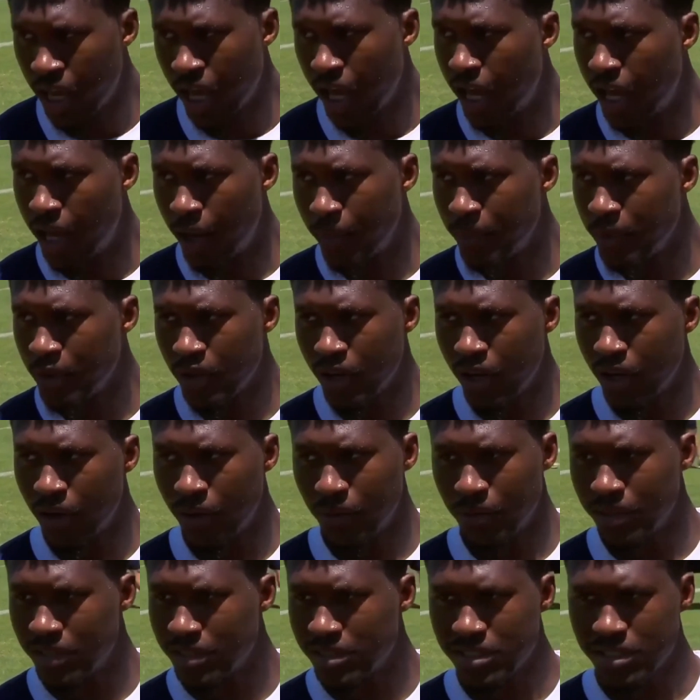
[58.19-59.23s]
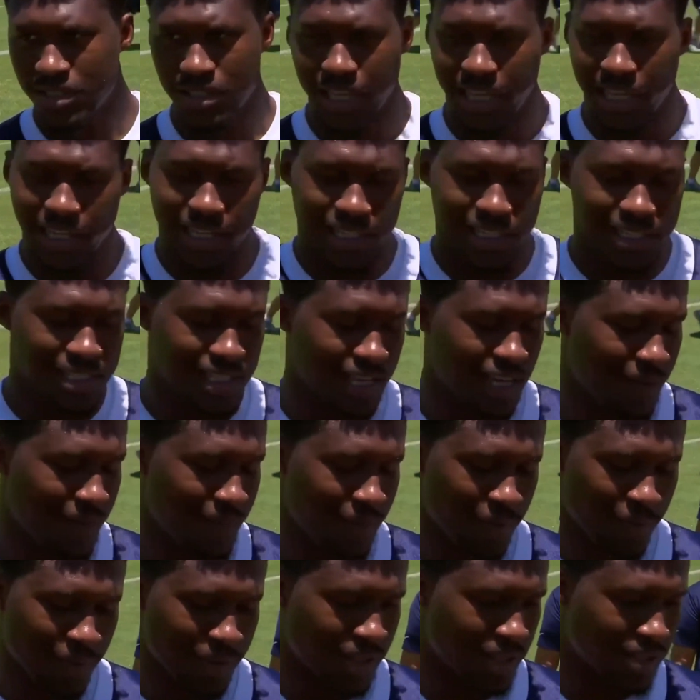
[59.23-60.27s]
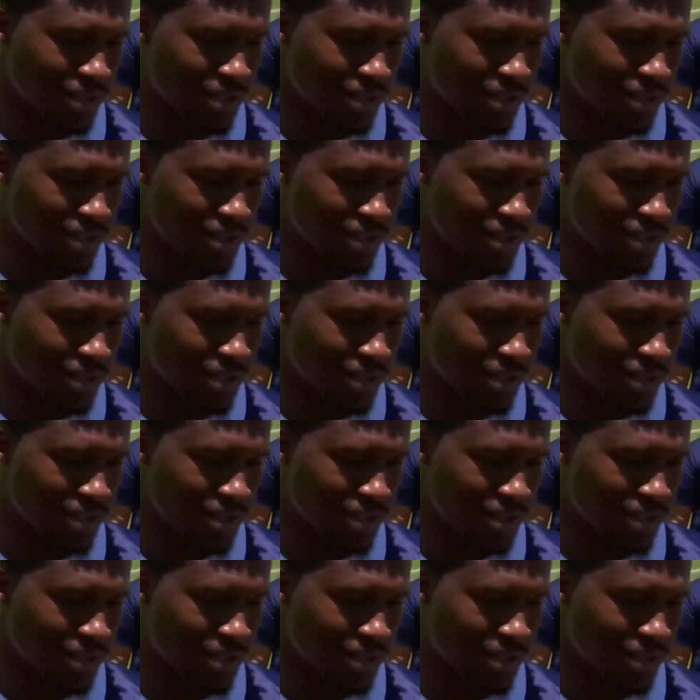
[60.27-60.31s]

Um, you know, it's, like I said, I've been with